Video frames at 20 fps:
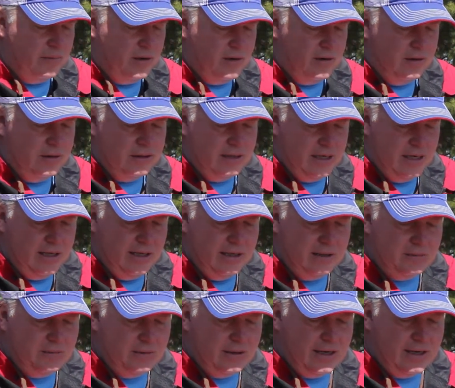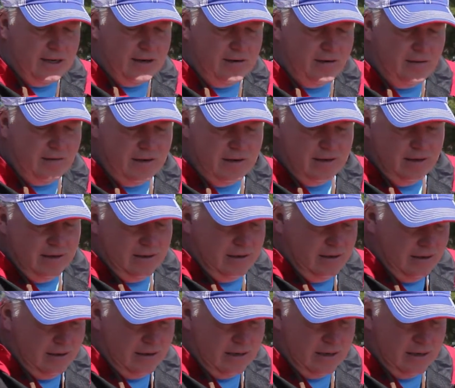butter and jelly is what they call it.
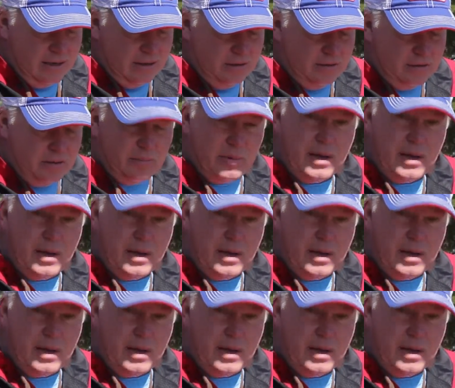And I use a